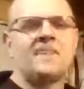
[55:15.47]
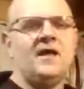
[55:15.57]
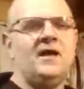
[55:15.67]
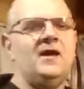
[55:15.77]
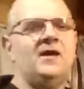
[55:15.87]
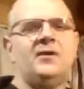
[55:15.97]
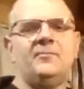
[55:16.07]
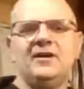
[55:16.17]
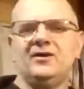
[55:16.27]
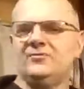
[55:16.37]
And I'll
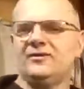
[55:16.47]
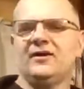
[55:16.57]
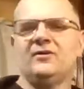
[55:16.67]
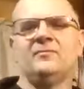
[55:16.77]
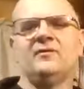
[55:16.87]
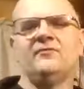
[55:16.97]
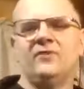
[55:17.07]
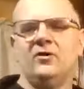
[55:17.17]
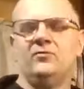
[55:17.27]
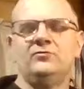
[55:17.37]
be able to get on my
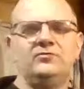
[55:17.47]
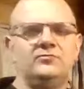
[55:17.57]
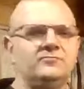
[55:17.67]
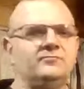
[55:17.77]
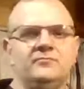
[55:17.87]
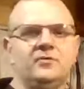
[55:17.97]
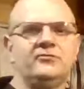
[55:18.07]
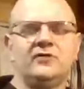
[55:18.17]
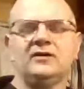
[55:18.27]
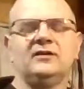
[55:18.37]
phone
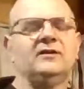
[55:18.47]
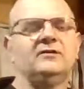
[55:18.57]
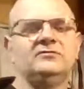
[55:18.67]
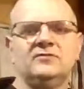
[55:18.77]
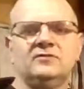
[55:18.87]
most likely and,